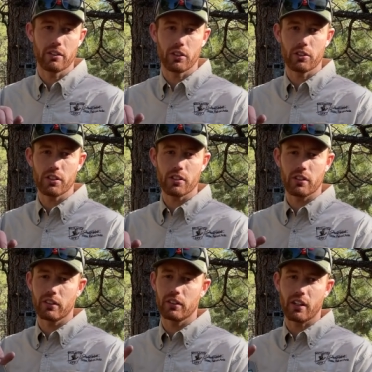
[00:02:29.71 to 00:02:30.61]
So just
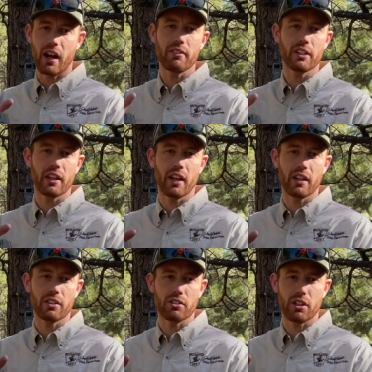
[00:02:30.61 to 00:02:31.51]
dive into that
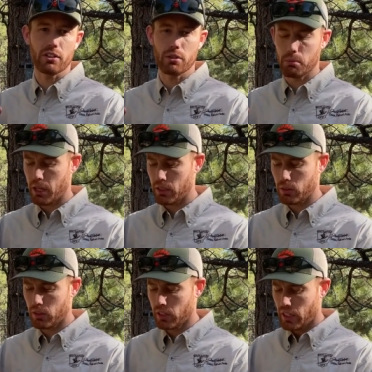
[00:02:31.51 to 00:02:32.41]
instruction
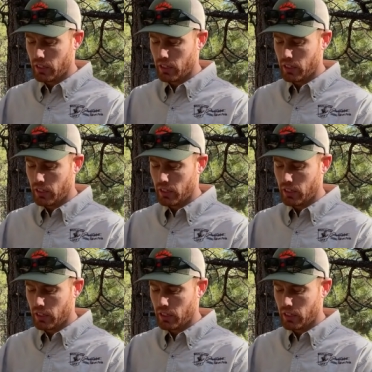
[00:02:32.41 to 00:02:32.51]
manual.